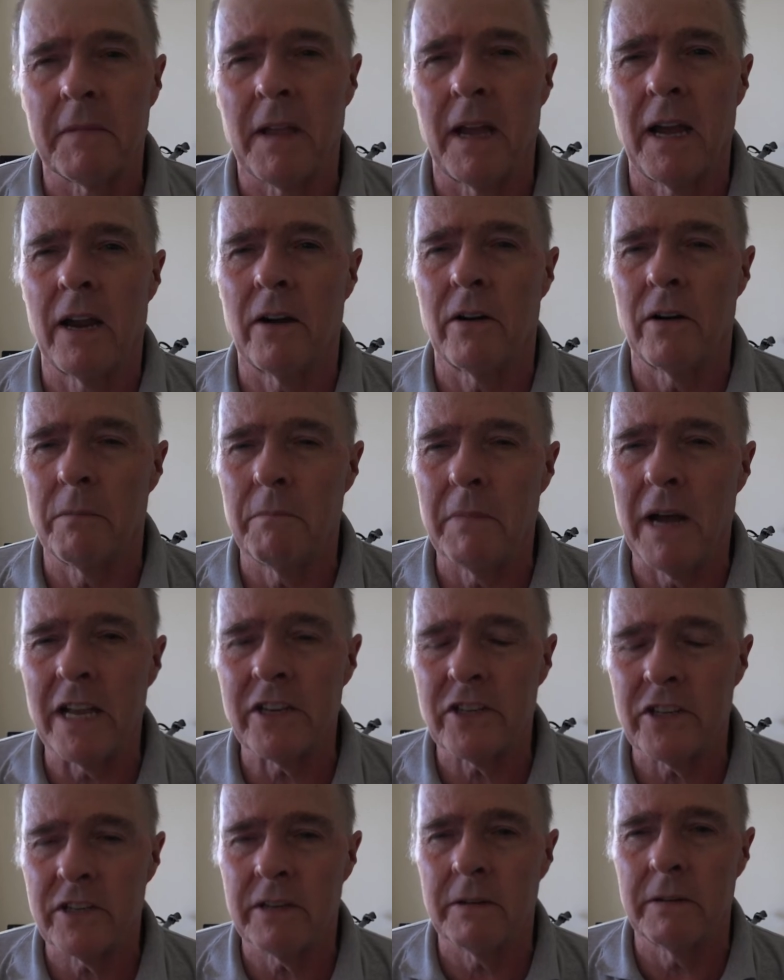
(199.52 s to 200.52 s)
a
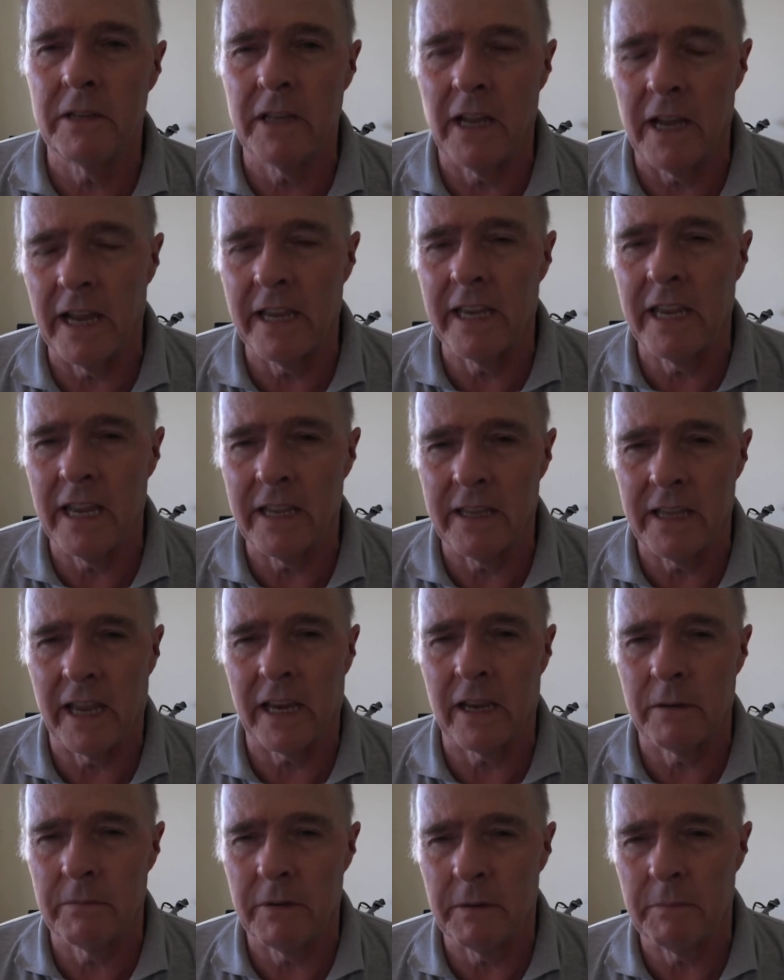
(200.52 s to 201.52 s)
must. Again, they
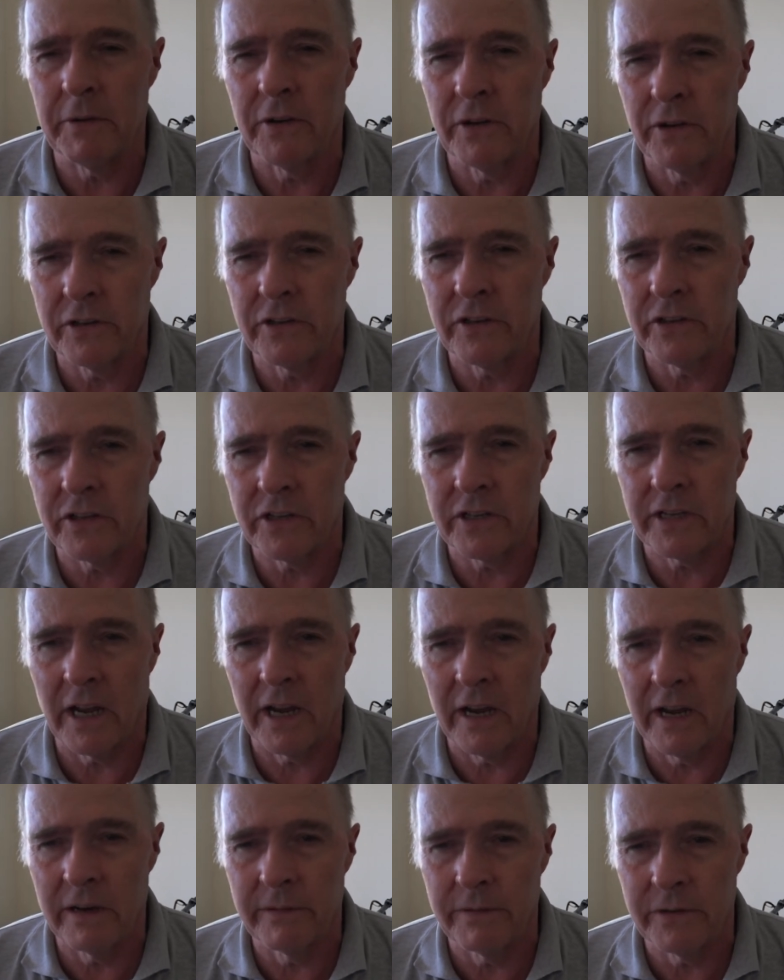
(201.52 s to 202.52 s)
can be purchased
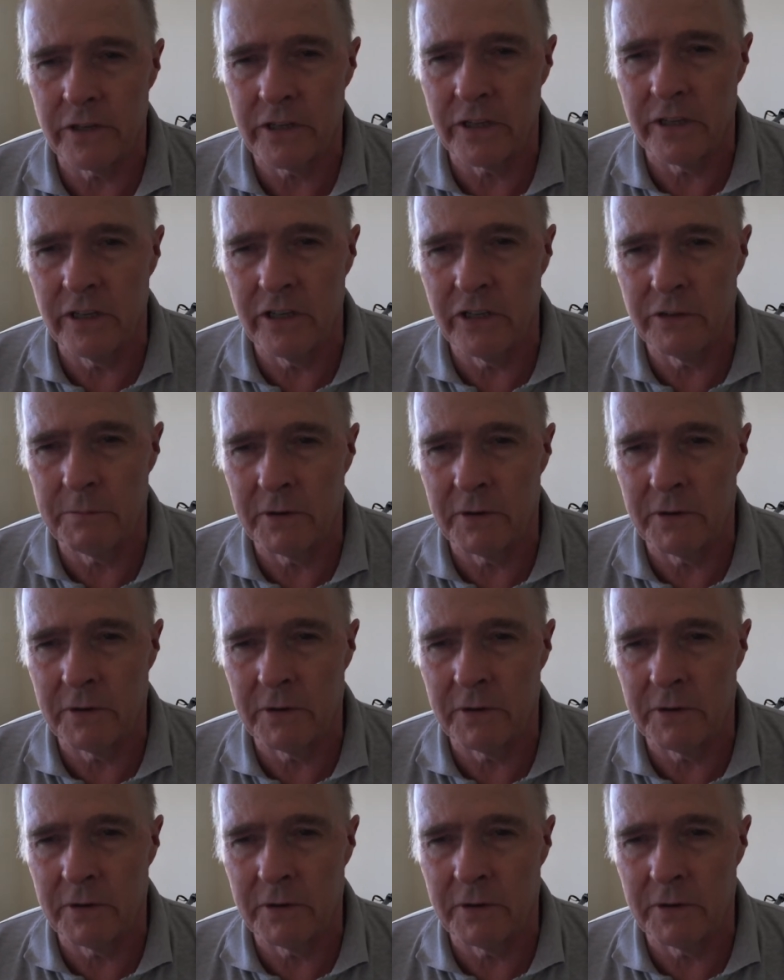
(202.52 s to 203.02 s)
overseas,